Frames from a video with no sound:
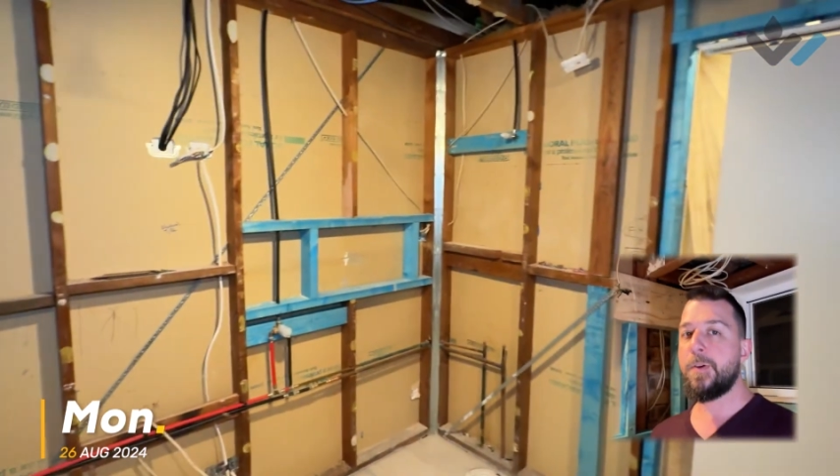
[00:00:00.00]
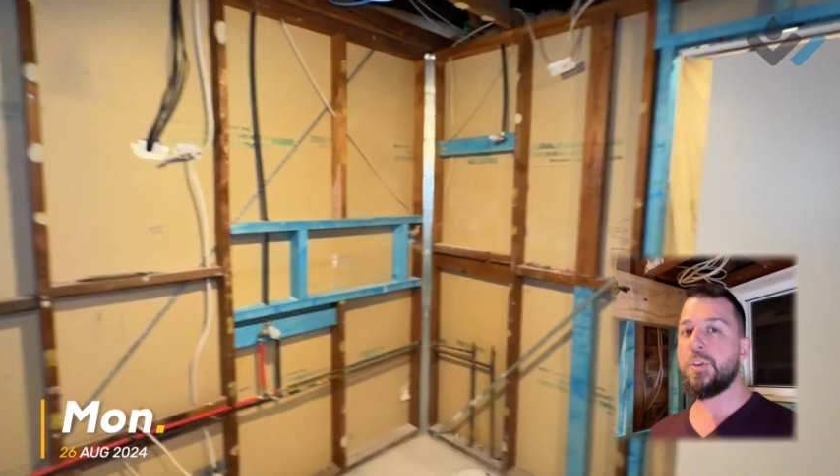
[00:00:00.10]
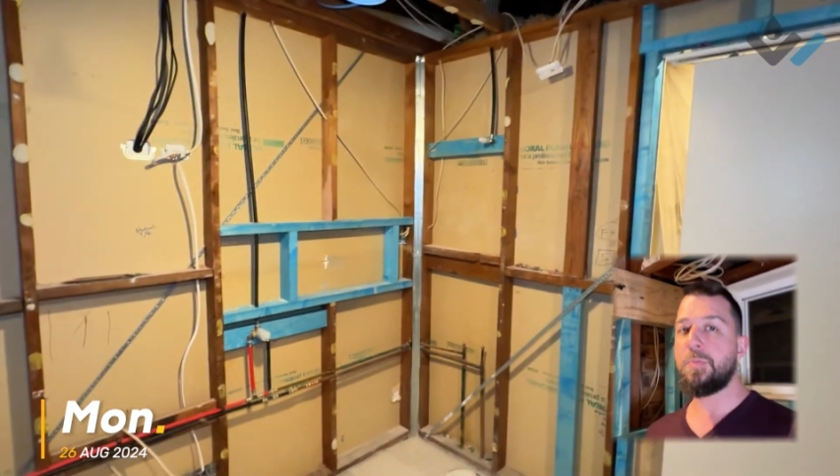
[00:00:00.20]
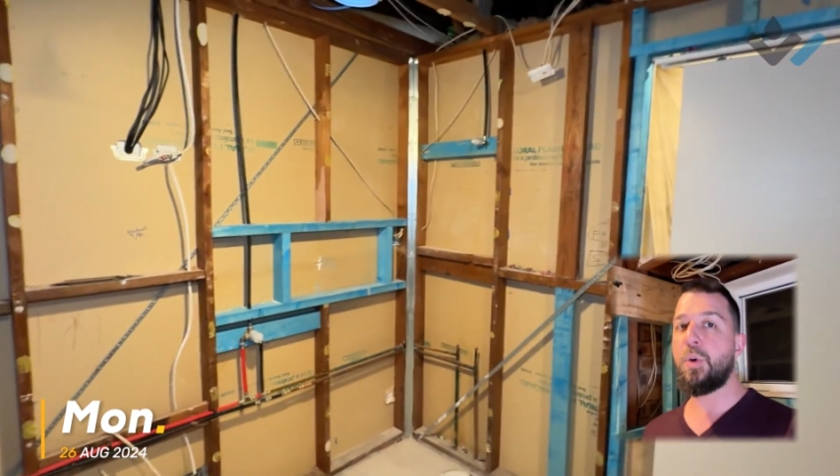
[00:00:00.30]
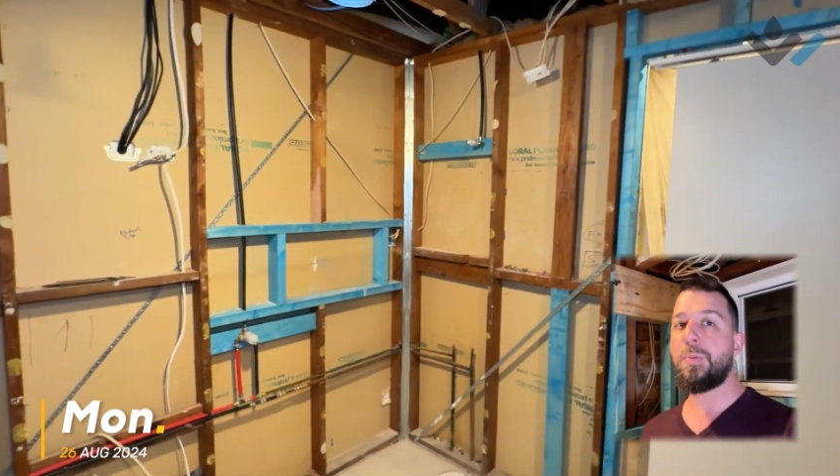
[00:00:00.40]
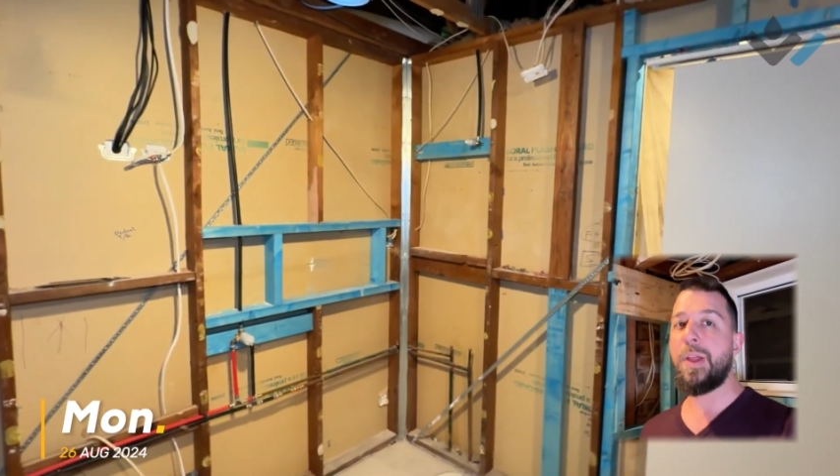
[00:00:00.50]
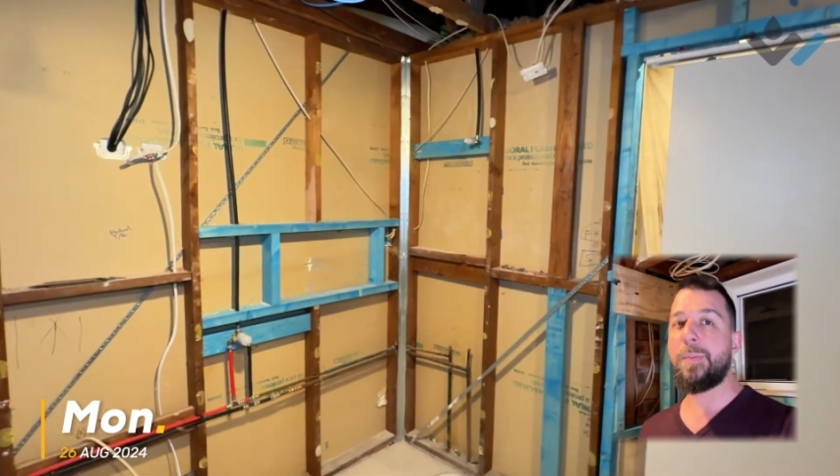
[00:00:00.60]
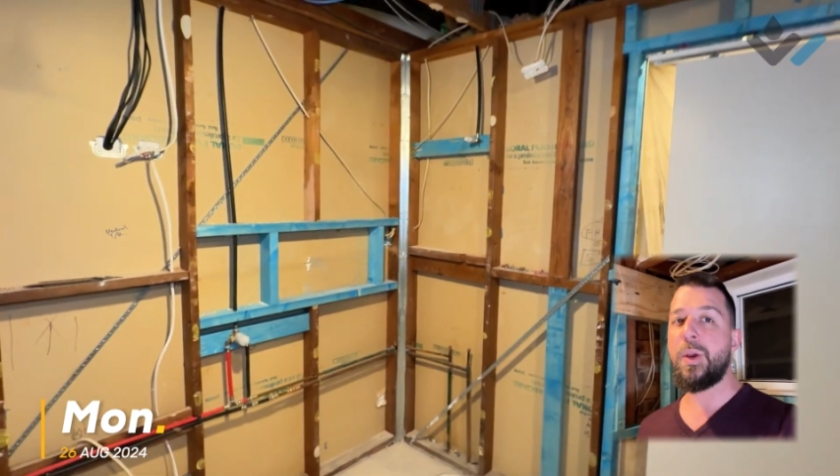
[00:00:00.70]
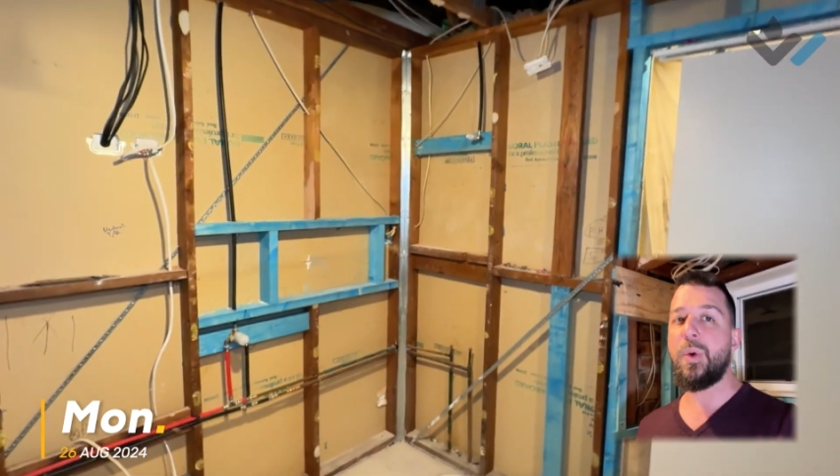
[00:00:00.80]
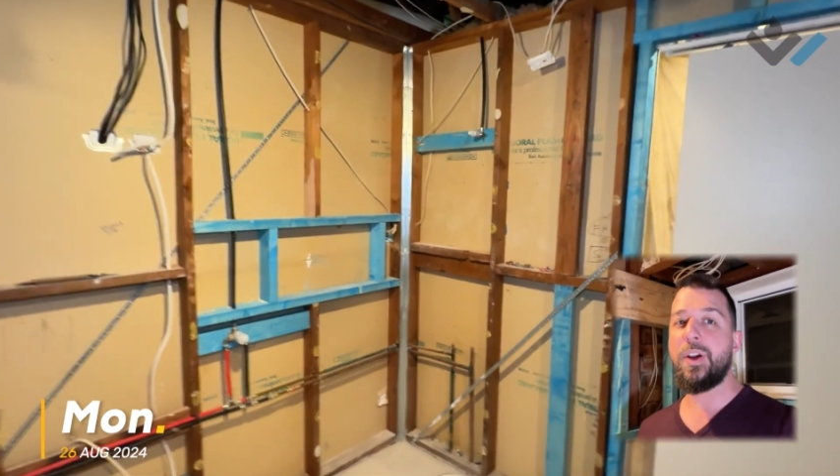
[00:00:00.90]
some more
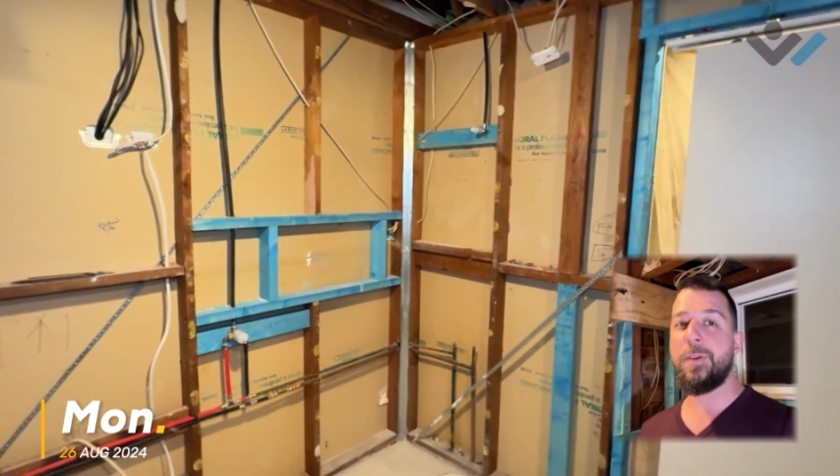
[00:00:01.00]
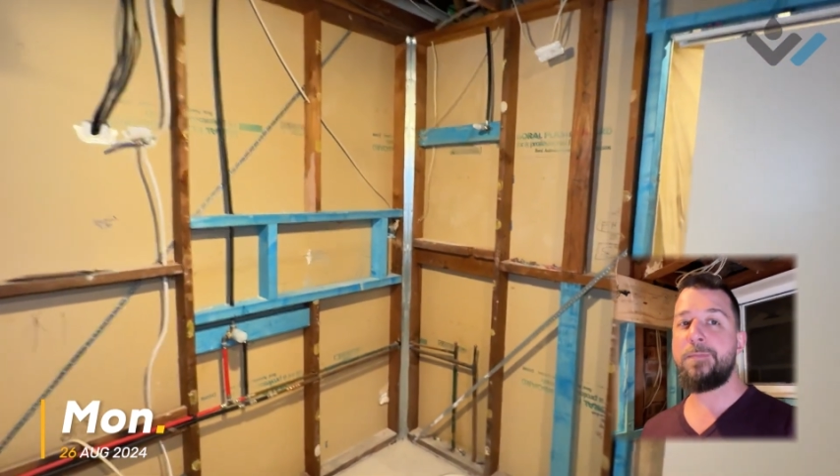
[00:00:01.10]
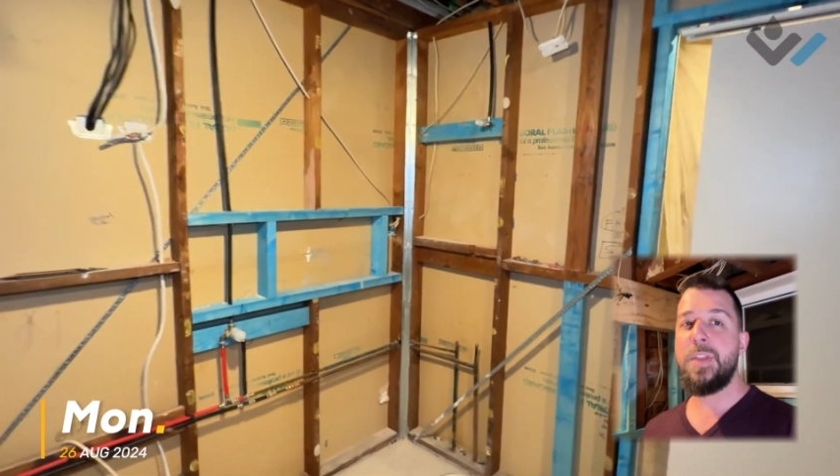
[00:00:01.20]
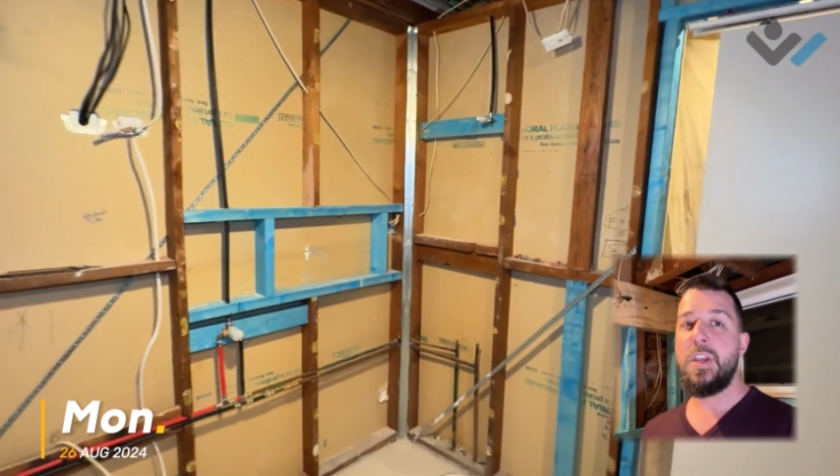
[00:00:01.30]
plumbing work.